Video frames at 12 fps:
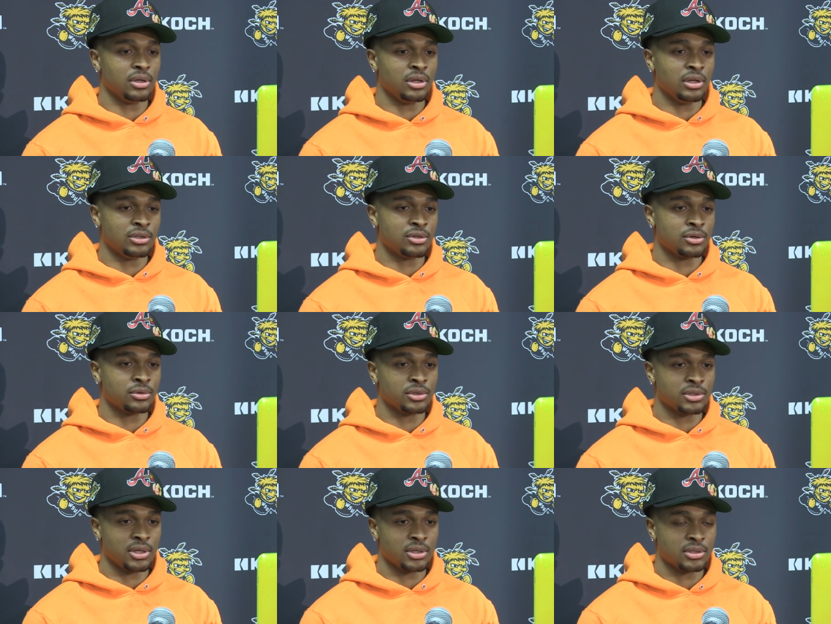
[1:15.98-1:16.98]
an internal
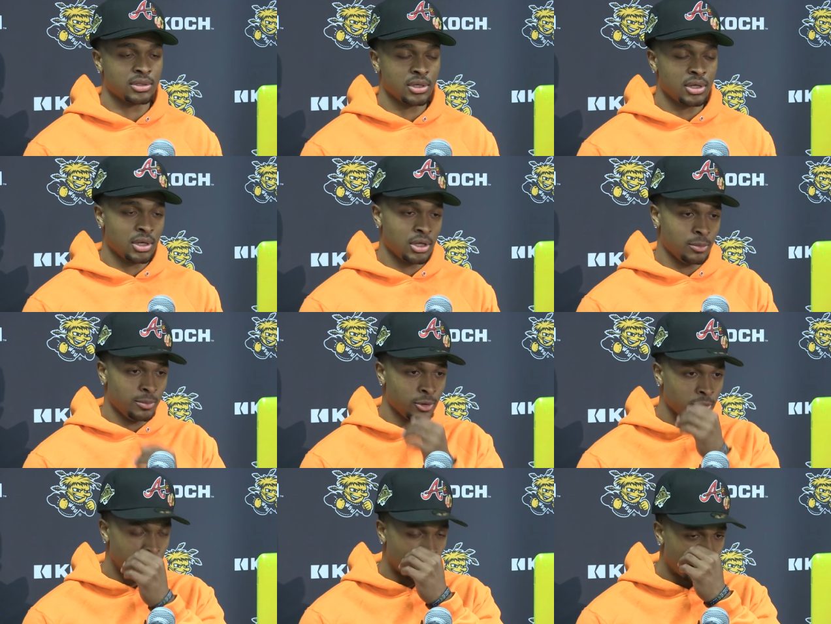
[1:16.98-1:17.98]
sense, and
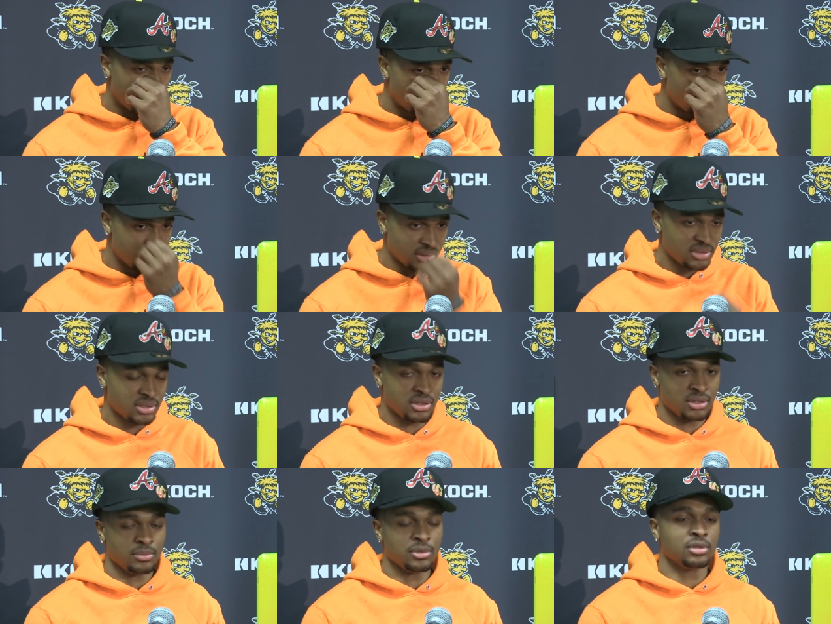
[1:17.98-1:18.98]
building my confidence
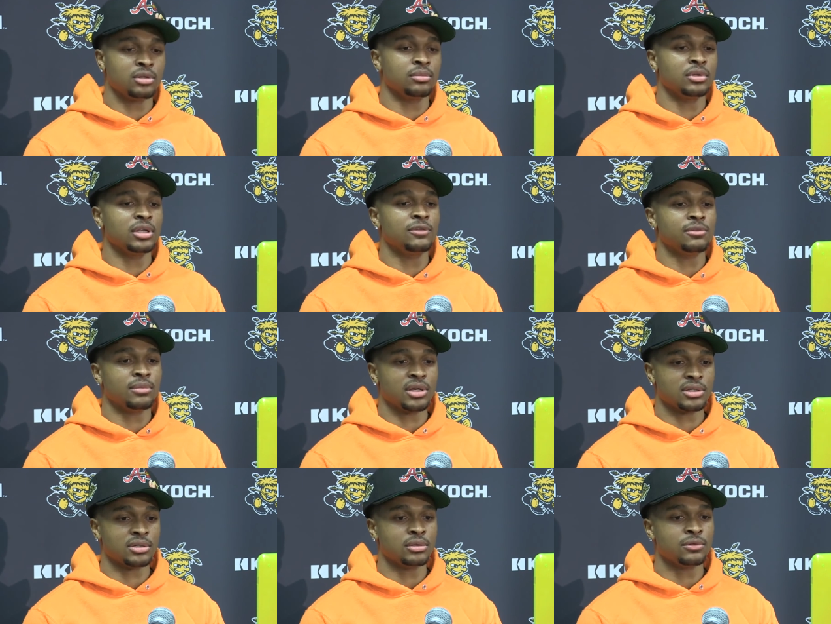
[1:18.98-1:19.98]
and building belief in
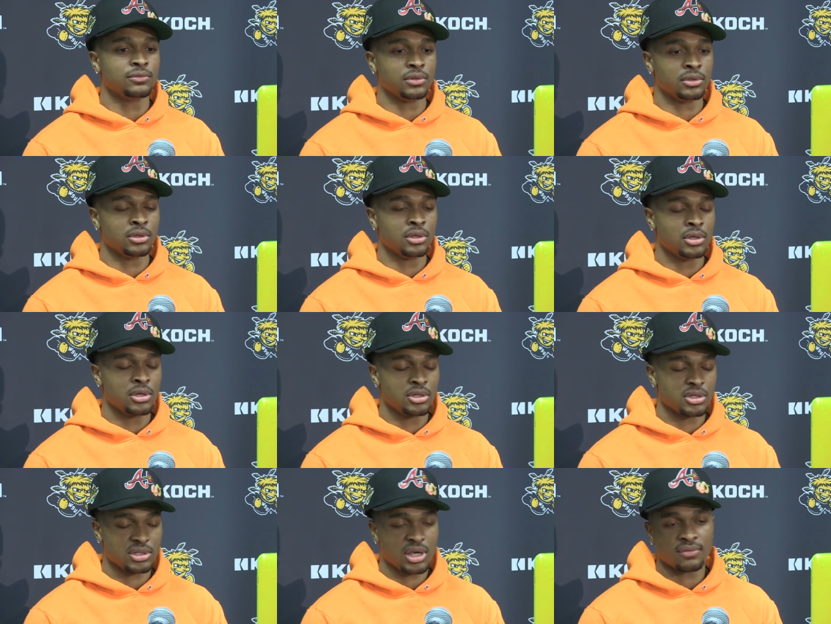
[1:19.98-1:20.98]
myself, and
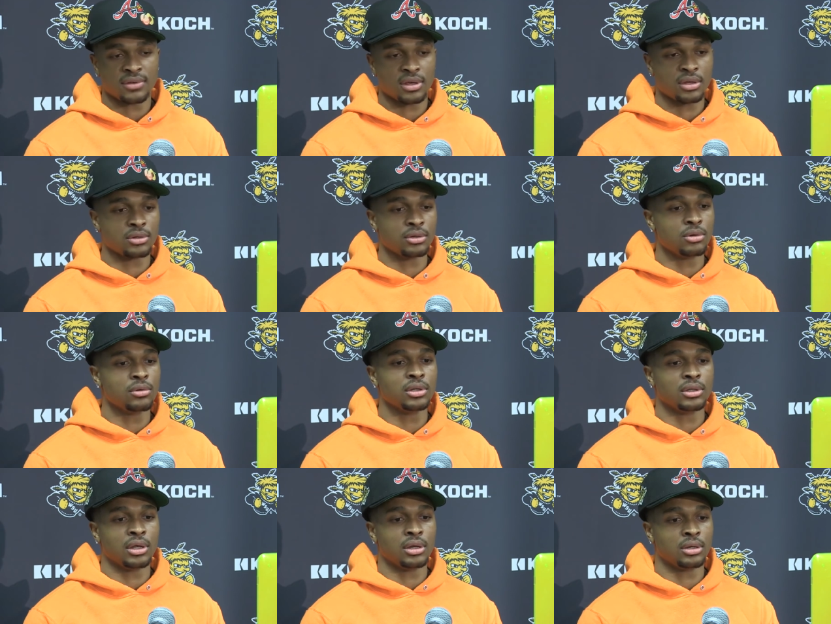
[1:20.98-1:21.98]
just having an inner
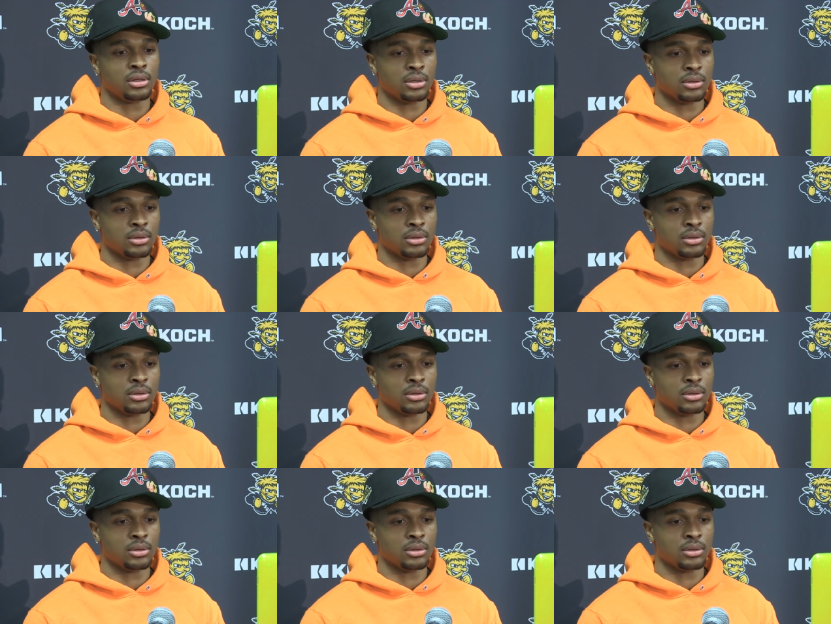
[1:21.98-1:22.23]
knowing that,